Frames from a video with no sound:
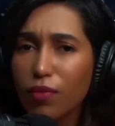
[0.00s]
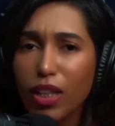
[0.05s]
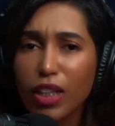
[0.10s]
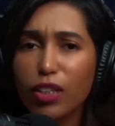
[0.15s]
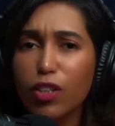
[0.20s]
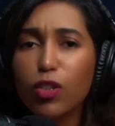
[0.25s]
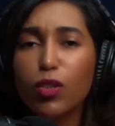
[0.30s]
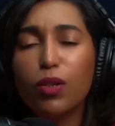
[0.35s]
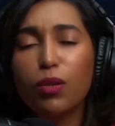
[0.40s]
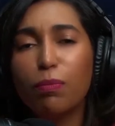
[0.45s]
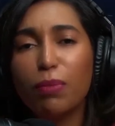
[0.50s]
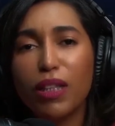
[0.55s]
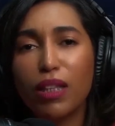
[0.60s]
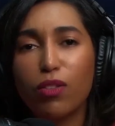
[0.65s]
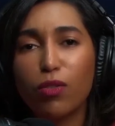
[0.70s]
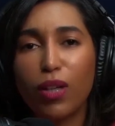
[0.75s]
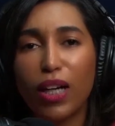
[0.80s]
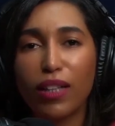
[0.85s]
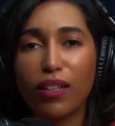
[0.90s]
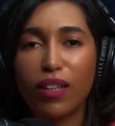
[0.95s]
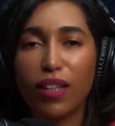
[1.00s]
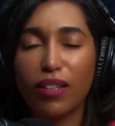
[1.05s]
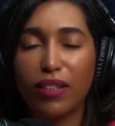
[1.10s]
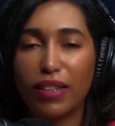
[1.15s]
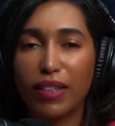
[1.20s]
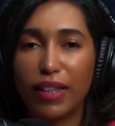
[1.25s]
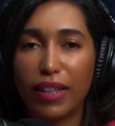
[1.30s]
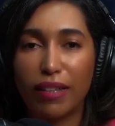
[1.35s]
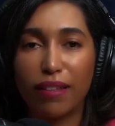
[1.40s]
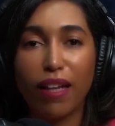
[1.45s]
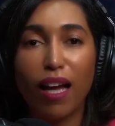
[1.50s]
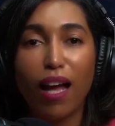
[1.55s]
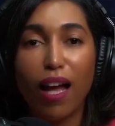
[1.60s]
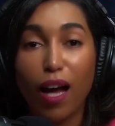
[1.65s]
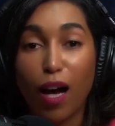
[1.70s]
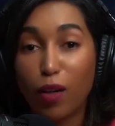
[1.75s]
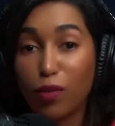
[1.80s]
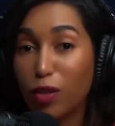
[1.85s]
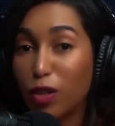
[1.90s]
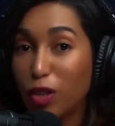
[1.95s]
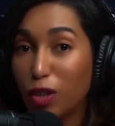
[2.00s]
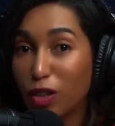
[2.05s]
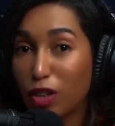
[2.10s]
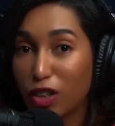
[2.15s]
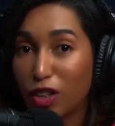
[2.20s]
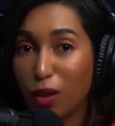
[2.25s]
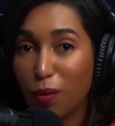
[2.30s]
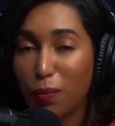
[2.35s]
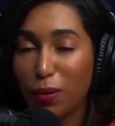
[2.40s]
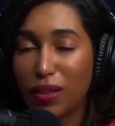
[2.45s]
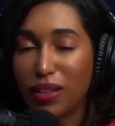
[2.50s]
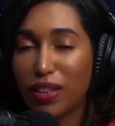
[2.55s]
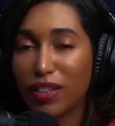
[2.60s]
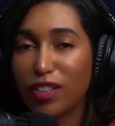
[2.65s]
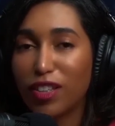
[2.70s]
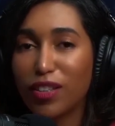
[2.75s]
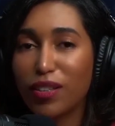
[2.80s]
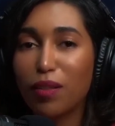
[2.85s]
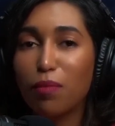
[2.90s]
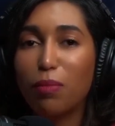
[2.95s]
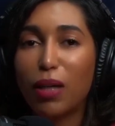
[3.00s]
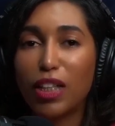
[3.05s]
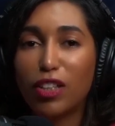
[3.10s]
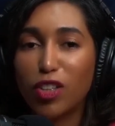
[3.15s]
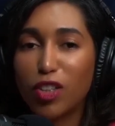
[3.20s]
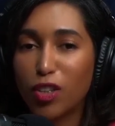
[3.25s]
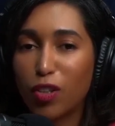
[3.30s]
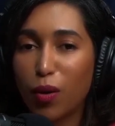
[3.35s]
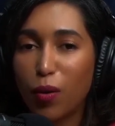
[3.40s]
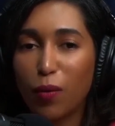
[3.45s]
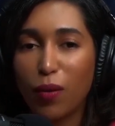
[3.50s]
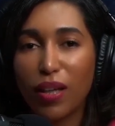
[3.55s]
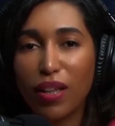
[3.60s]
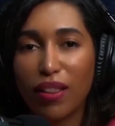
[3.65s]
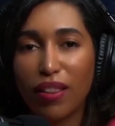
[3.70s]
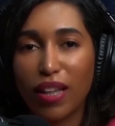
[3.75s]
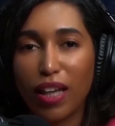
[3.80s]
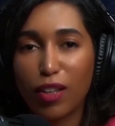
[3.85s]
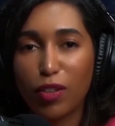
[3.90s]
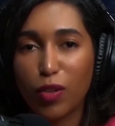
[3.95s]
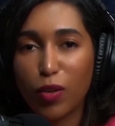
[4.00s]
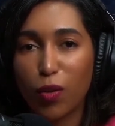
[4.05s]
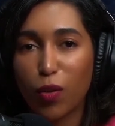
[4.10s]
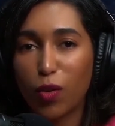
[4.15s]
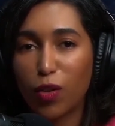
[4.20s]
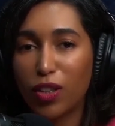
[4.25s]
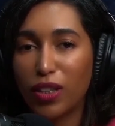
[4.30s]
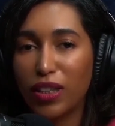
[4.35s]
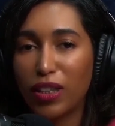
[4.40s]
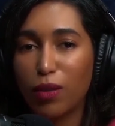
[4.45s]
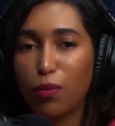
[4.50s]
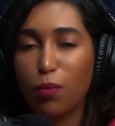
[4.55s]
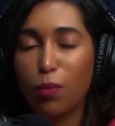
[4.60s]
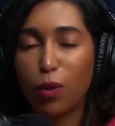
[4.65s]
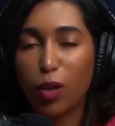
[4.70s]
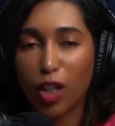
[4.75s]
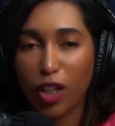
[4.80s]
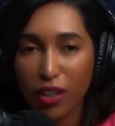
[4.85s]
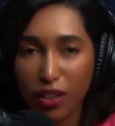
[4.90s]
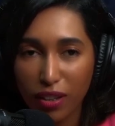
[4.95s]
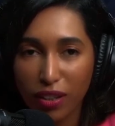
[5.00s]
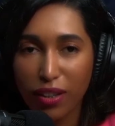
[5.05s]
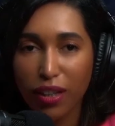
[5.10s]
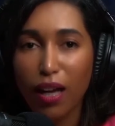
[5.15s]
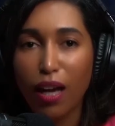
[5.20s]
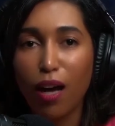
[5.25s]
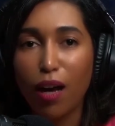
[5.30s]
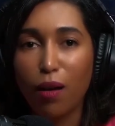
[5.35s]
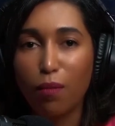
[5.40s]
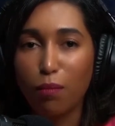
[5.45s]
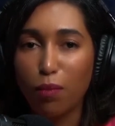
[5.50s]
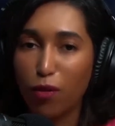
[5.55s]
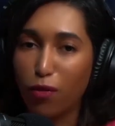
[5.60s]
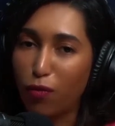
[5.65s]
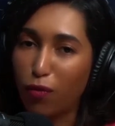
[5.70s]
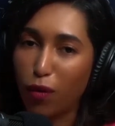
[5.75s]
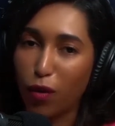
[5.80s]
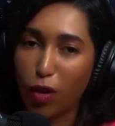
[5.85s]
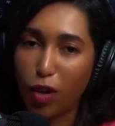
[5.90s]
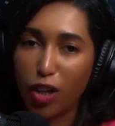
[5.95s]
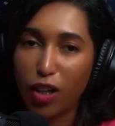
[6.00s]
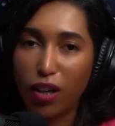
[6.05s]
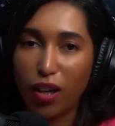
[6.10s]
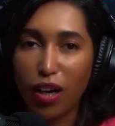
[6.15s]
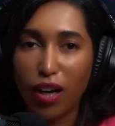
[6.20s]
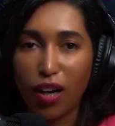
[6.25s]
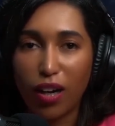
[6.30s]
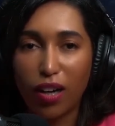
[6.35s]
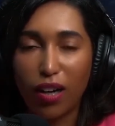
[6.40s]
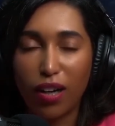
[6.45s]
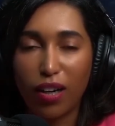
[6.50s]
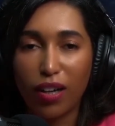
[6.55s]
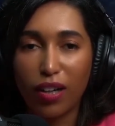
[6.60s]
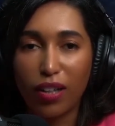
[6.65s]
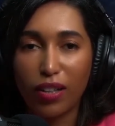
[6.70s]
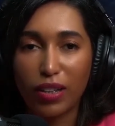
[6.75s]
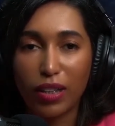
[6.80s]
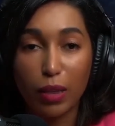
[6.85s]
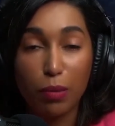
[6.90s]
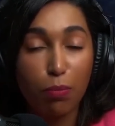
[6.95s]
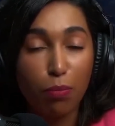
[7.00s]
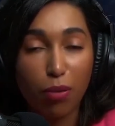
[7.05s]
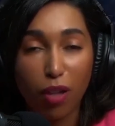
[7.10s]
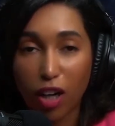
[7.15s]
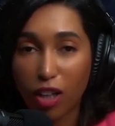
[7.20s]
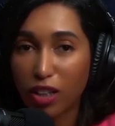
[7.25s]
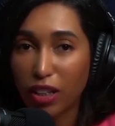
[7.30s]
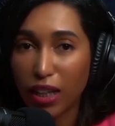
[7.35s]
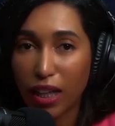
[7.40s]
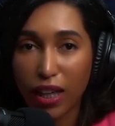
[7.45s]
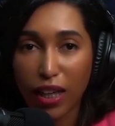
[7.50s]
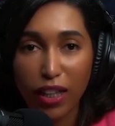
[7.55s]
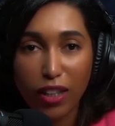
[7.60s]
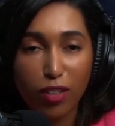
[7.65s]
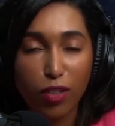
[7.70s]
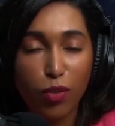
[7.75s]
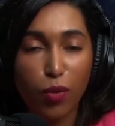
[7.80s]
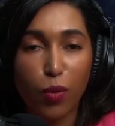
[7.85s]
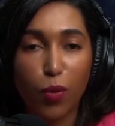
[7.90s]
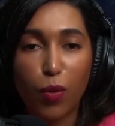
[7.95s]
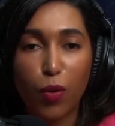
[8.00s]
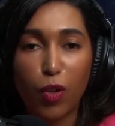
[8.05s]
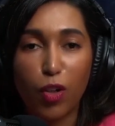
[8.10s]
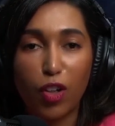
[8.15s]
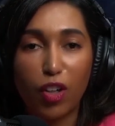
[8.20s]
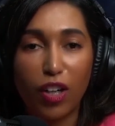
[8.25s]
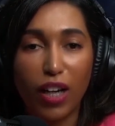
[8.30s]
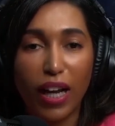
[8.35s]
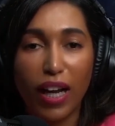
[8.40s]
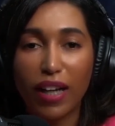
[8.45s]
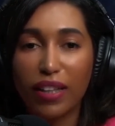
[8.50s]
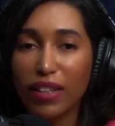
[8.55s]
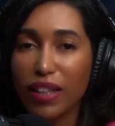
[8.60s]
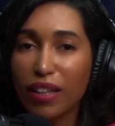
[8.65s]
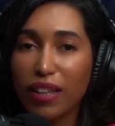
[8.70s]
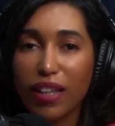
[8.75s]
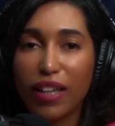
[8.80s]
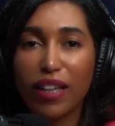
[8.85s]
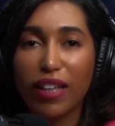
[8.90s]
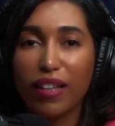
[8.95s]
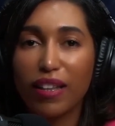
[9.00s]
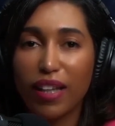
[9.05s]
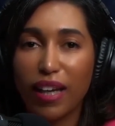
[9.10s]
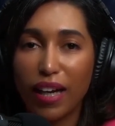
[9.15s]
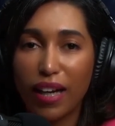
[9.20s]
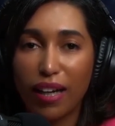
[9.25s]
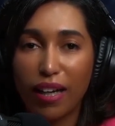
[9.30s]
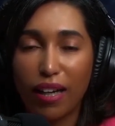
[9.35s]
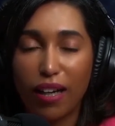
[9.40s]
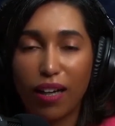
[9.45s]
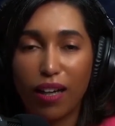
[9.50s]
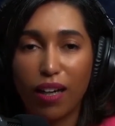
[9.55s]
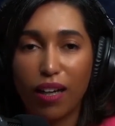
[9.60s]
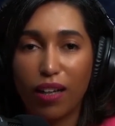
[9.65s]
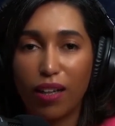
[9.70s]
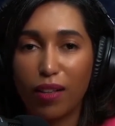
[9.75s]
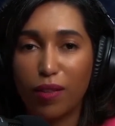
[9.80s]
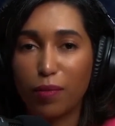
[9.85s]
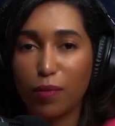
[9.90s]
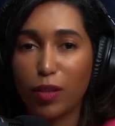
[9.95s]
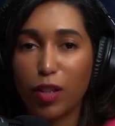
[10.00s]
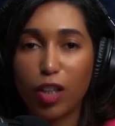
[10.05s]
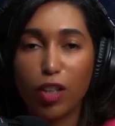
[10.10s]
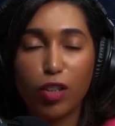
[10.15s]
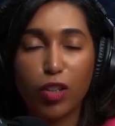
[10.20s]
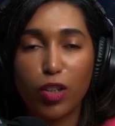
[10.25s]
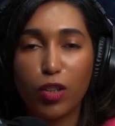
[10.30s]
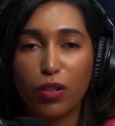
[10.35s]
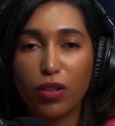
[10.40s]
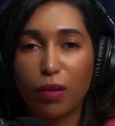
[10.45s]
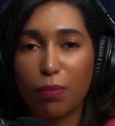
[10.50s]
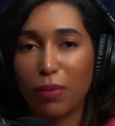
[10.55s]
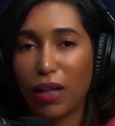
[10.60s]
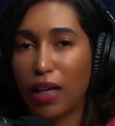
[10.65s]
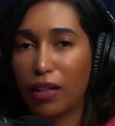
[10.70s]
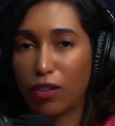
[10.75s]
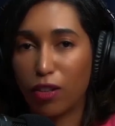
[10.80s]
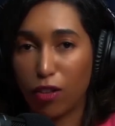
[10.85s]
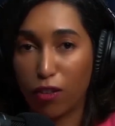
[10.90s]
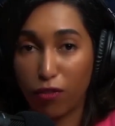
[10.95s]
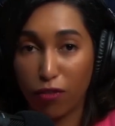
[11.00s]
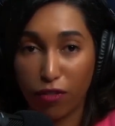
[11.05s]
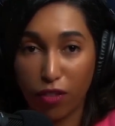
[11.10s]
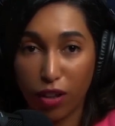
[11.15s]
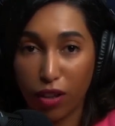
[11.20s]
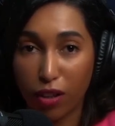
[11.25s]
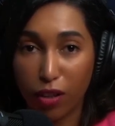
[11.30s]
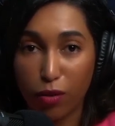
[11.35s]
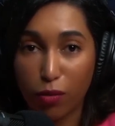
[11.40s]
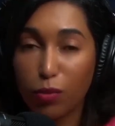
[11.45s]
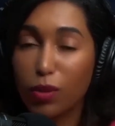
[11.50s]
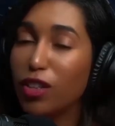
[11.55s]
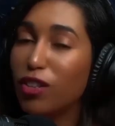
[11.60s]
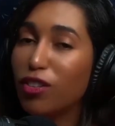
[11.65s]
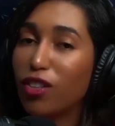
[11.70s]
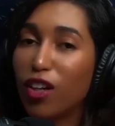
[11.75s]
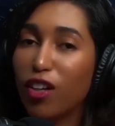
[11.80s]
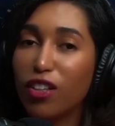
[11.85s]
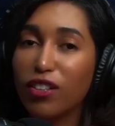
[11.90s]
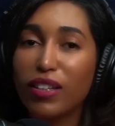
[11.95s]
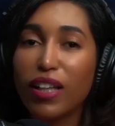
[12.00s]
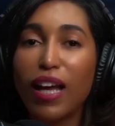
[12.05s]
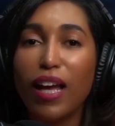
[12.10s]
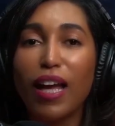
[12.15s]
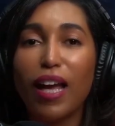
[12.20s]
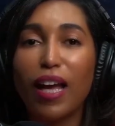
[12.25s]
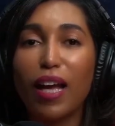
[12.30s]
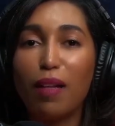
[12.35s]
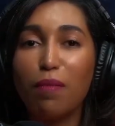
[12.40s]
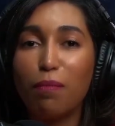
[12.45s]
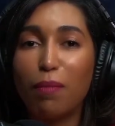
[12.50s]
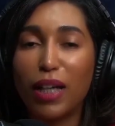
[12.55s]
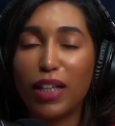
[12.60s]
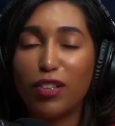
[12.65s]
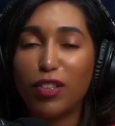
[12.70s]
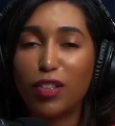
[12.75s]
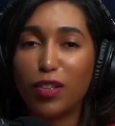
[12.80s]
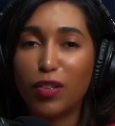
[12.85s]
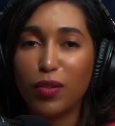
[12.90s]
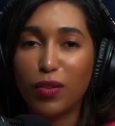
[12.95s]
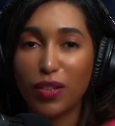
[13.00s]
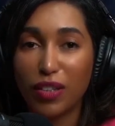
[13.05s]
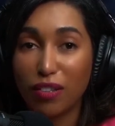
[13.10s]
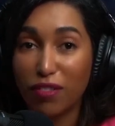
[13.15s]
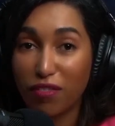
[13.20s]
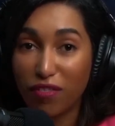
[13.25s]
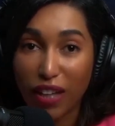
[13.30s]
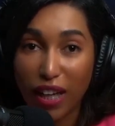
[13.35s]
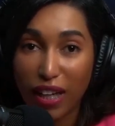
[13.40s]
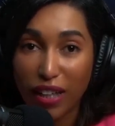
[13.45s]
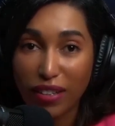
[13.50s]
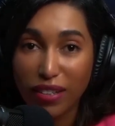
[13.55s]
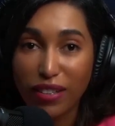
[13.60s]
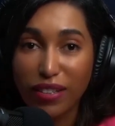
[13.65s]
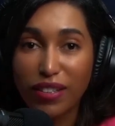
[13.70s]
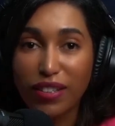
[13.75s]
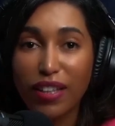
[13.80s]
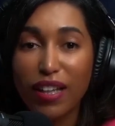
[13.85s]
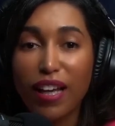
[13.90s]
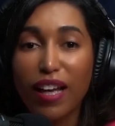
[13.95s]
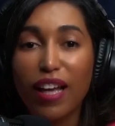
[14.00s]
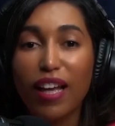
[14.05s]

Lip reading: you will be the right candidate. How do you show potential? By showing that you already worked before on projects or anything that got you some kind of result and made you advance.